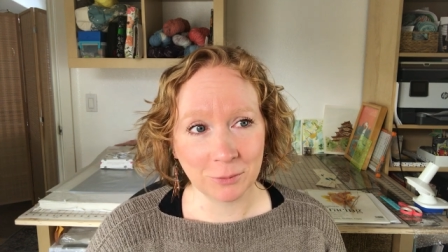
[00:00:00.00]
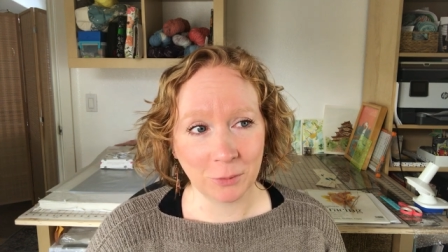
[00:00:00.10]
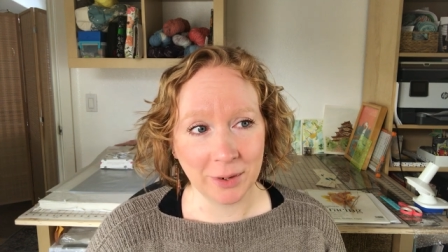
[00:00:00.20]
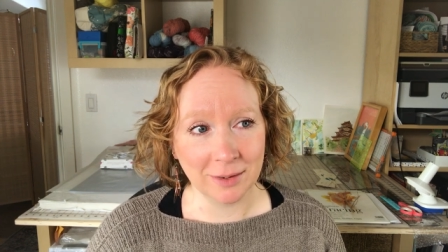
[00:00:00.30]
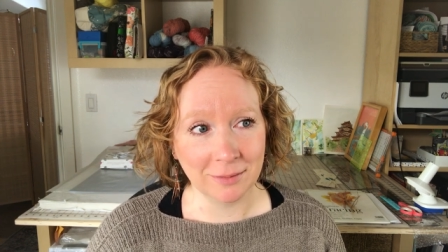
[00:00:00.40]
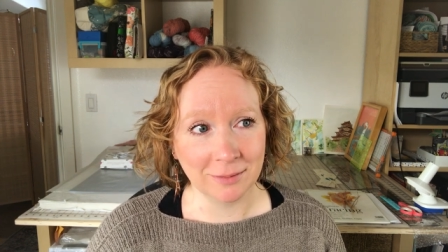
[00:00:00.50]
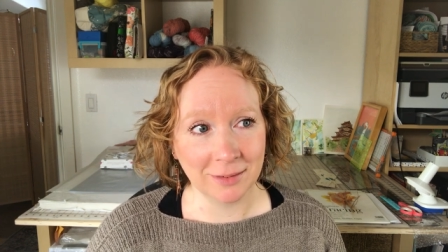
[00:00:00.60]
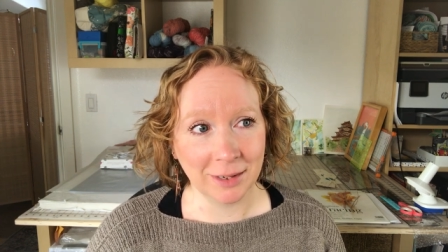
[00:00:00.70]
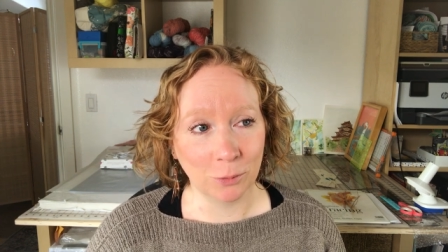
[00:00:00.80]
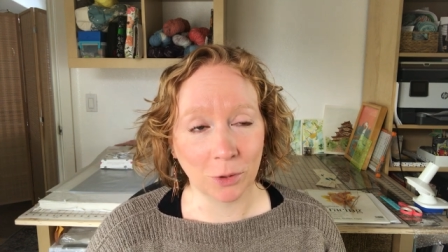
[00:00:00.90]
when
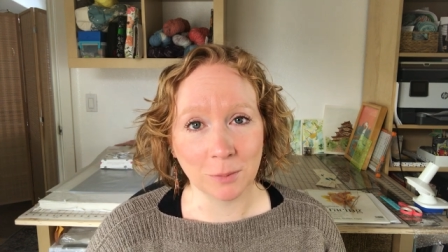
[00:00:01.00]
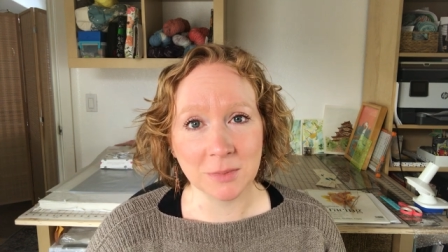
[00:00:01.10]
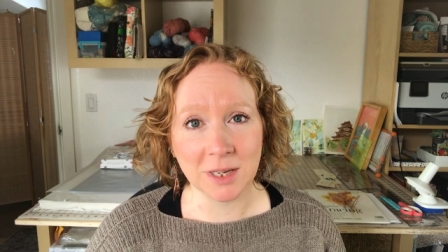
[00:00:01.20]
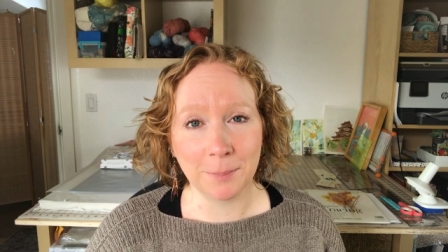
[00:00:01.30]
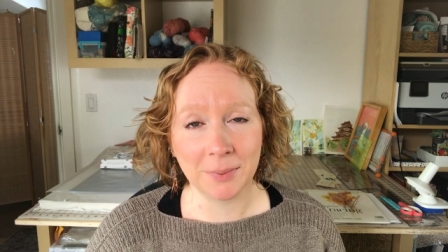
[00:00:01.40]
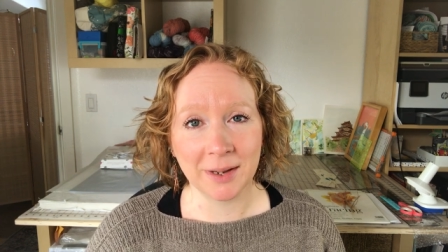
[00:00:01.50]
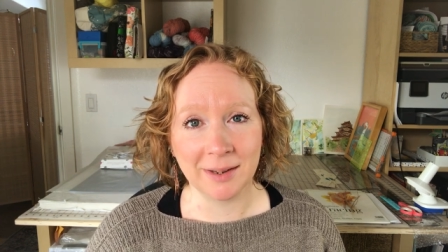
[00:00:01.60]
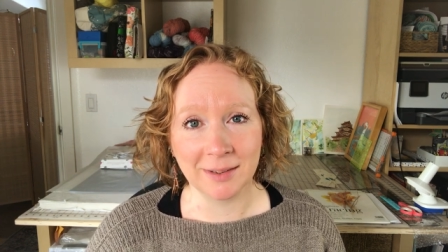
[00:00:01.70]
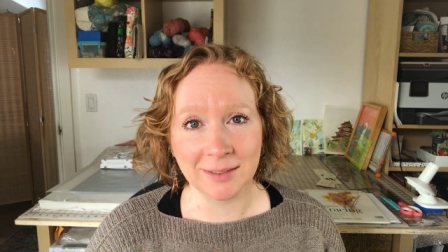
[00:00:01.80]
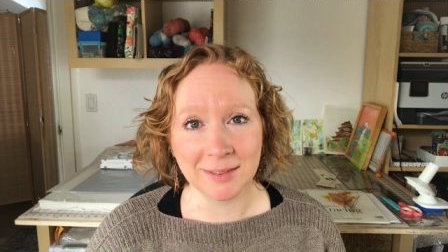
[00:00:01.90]
it warms up
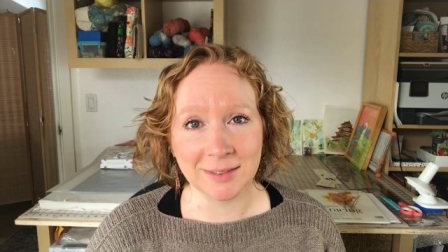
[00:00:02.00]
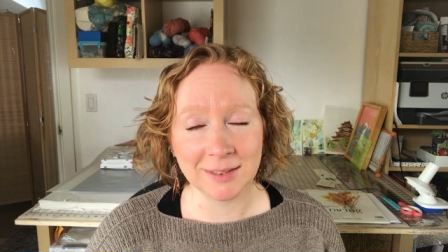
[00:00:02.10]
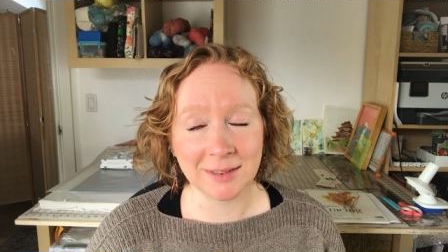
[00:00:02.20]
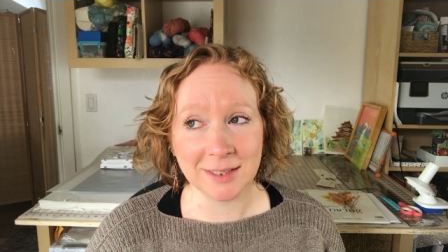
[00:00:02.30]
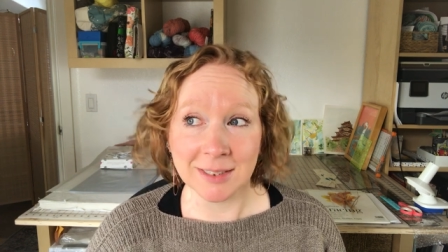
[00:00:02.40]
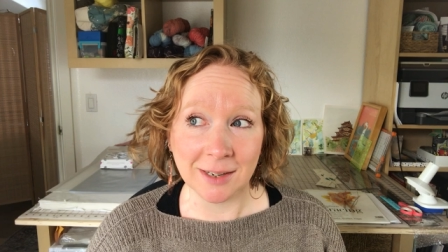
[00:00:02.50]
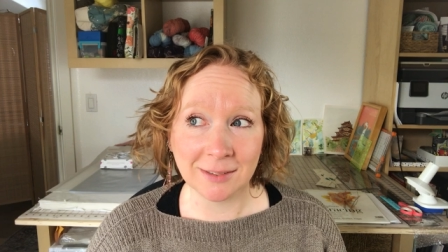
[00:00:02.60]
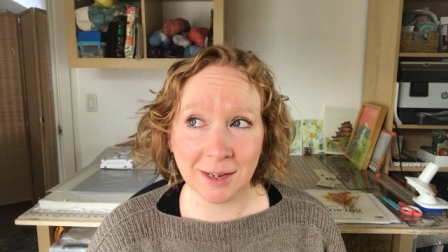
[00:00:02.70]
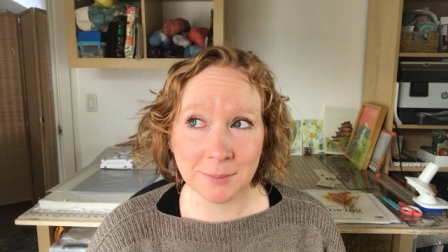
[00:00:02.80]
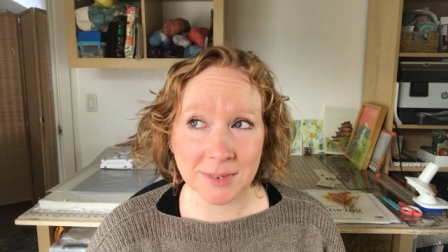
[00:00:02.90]
and the sun
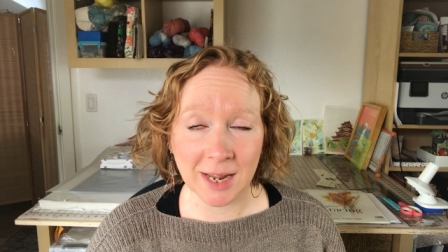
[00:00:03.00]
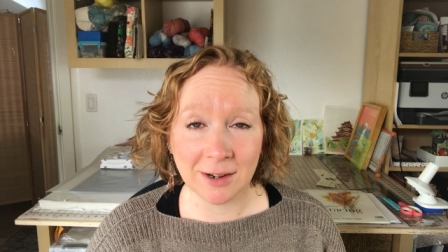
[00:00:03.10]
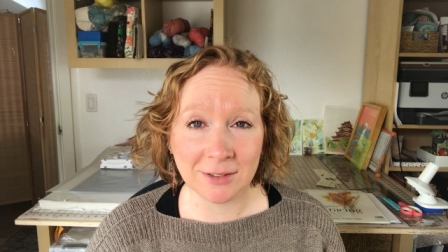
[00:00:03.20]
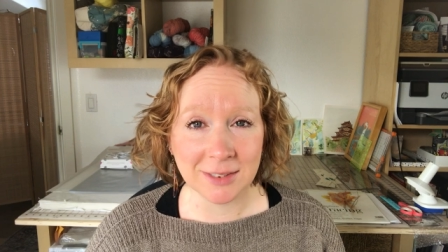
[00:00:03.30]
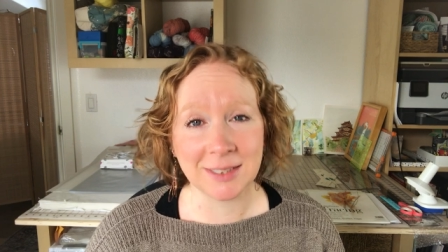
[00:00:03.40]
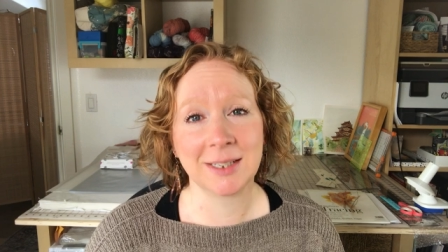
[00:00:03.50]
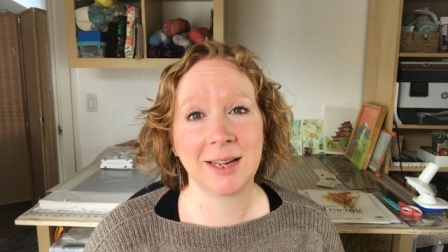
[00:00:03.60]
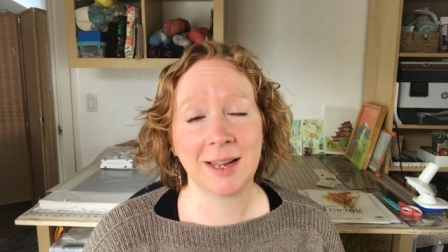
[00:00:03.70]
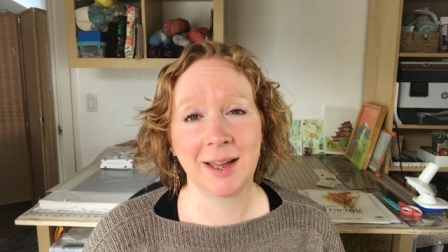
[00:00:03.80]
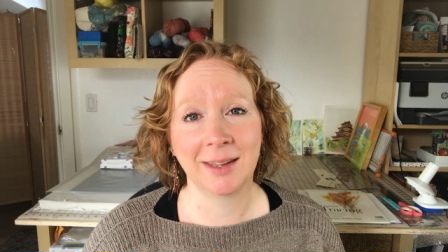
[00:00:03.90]
comes out
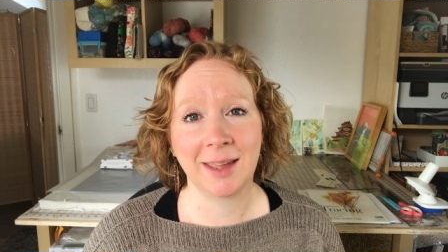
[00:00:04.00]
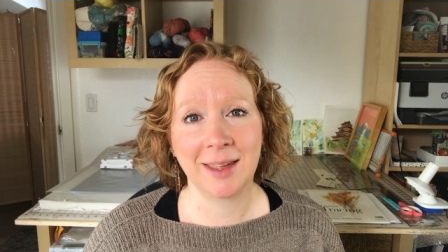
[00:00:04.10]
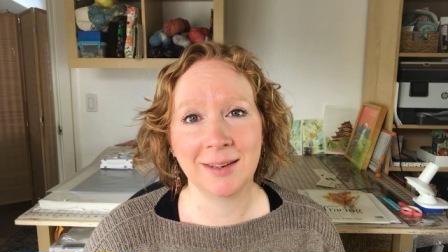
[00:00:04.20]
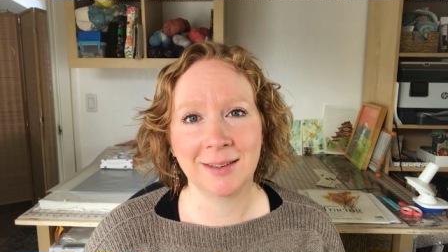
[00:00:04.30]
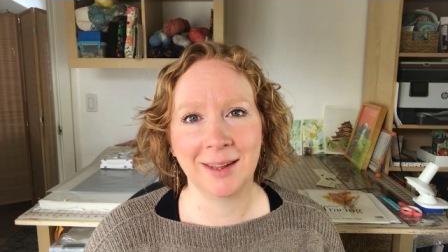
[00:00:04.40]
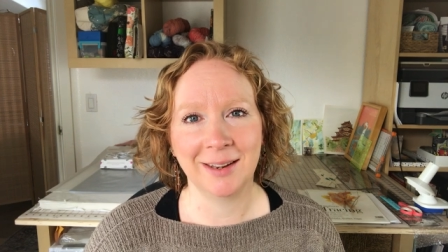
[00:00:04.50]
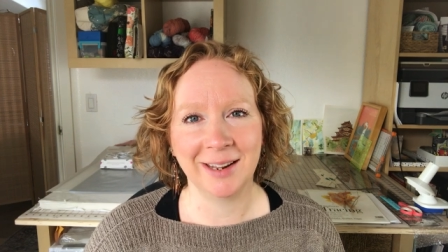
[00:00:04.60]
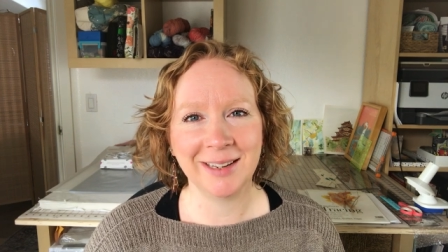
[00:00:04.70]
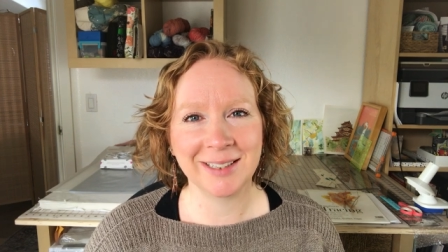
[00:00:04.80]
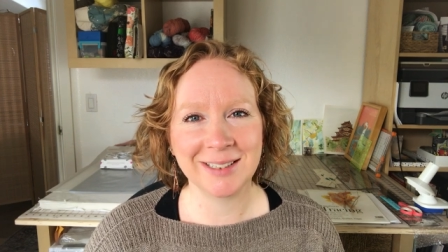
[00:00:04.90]
again and I
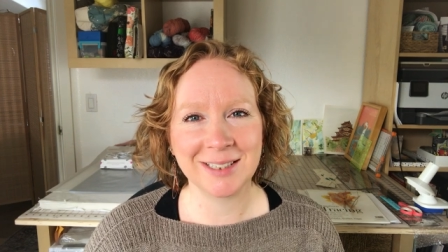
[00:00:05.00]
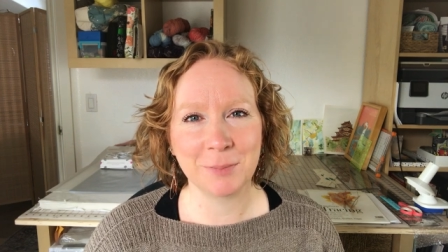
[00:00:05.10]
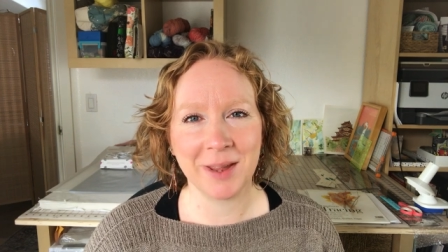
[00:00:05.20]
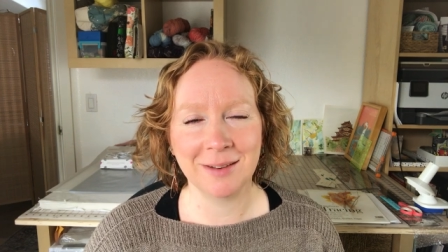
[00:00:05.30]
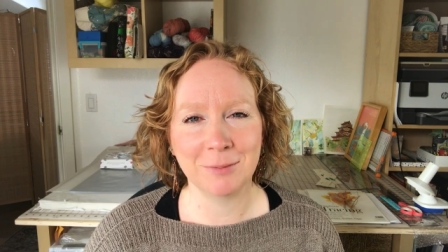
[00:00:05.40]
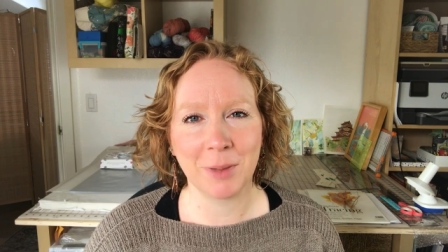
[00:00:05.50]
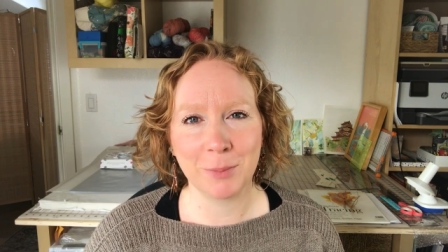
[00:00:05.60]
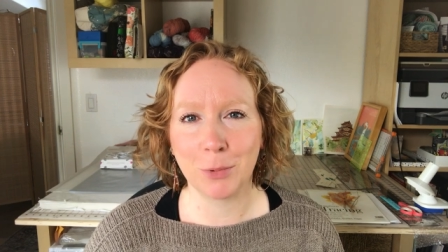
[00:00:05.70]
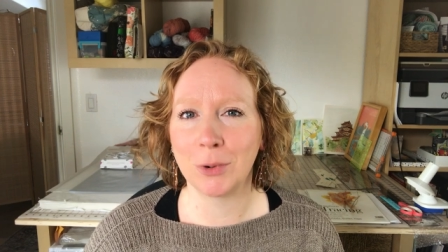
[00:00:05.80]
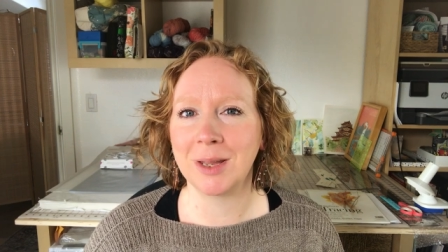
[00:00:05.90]
can spend my
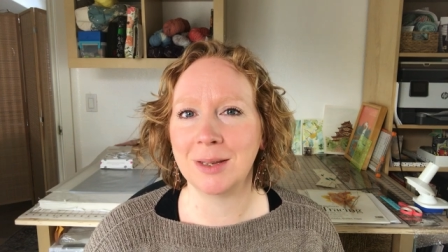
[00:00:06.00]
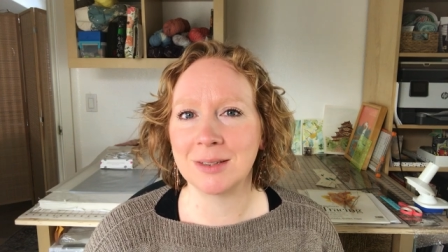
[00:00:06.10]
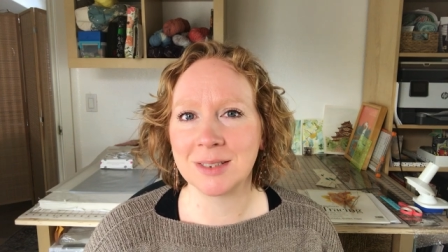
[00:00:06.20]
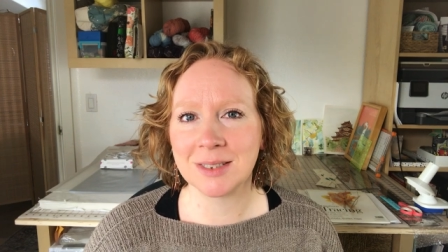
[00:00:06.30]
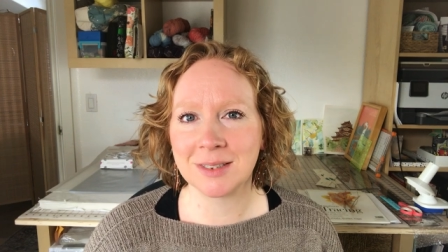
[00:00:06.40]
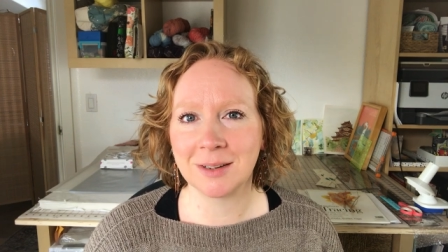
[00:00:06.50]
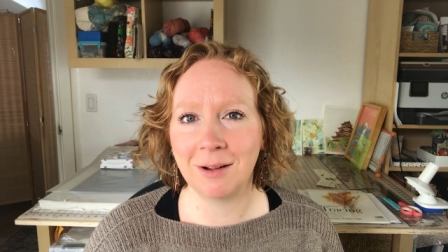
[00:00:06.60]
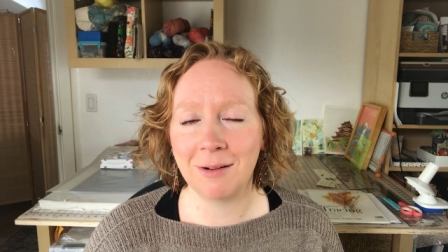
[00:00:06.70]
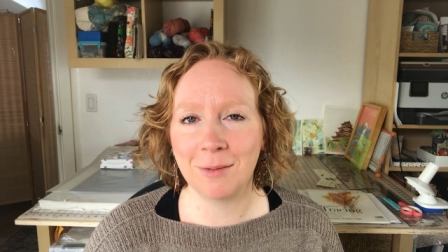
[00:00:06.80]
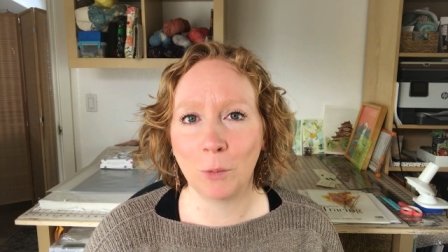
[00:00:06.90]
mornings
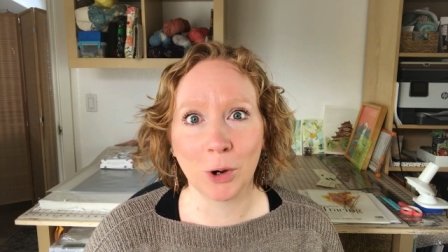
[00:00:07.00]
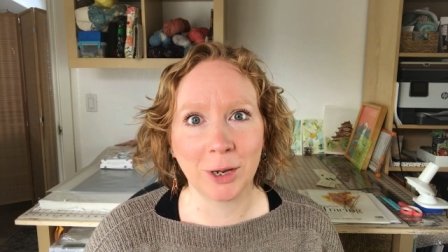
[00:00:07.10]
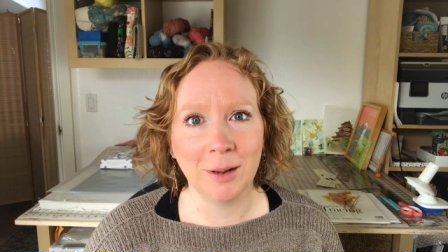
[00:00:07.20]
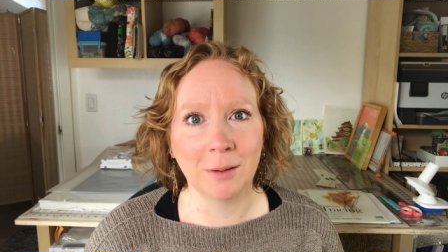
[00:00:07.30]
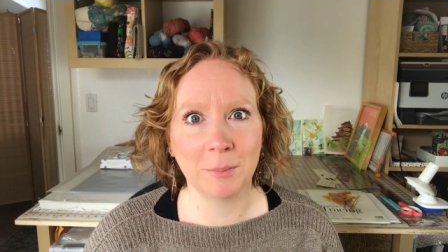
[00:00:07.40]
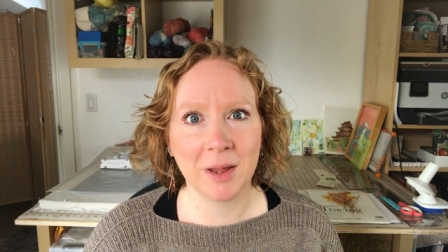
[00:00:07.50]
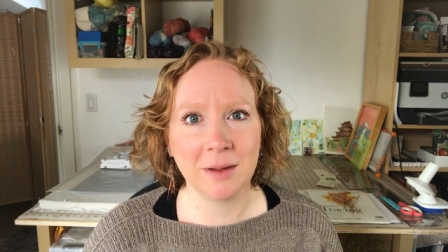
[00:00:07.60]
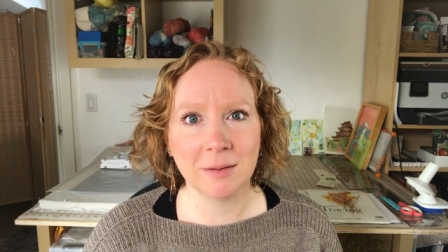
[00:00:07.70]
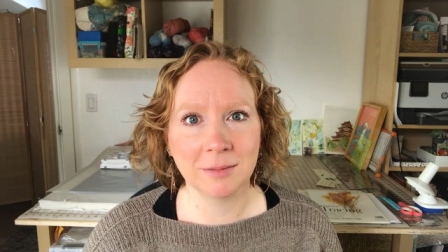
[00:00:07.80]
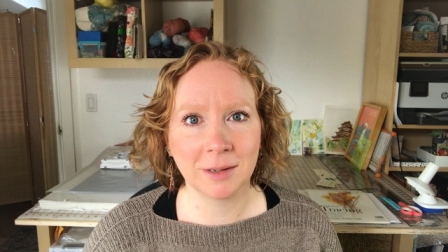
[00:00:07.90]
working on
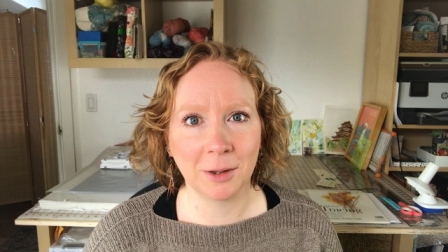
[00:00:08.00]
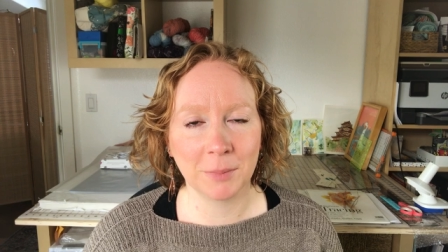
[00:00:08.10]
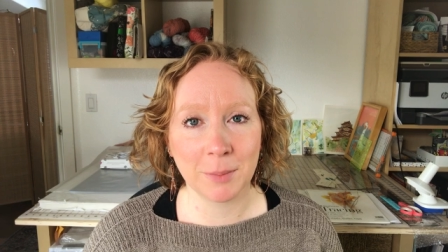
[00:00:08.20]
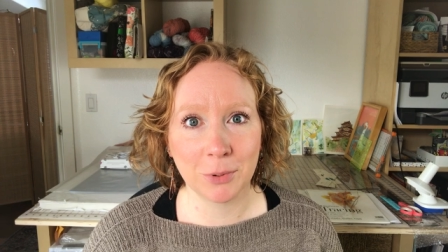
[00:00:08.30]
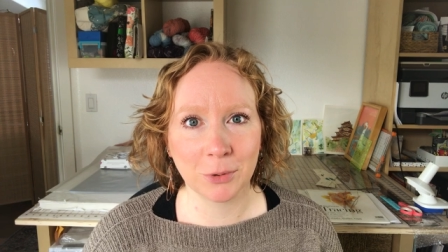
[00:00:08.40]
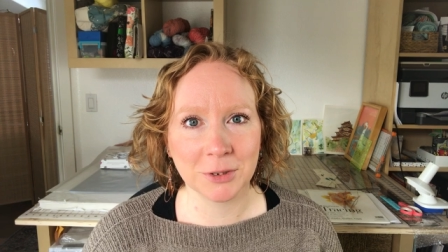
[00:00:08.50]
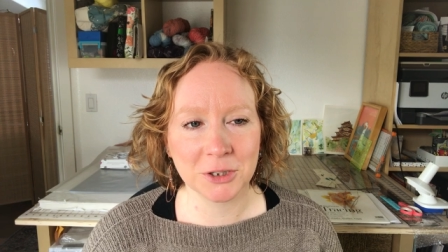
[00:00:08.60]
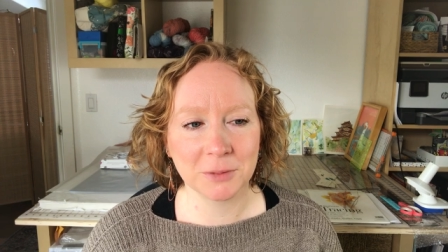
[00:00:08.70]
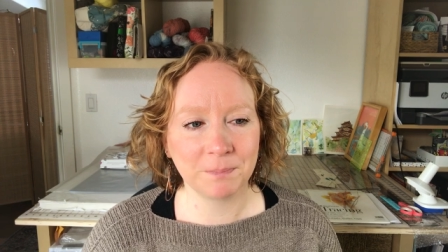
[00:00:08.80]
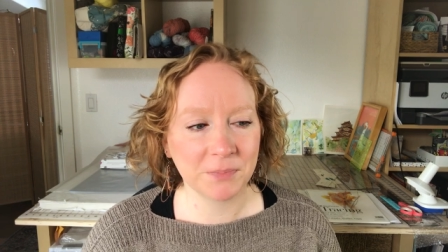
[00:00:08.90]
my on my porch.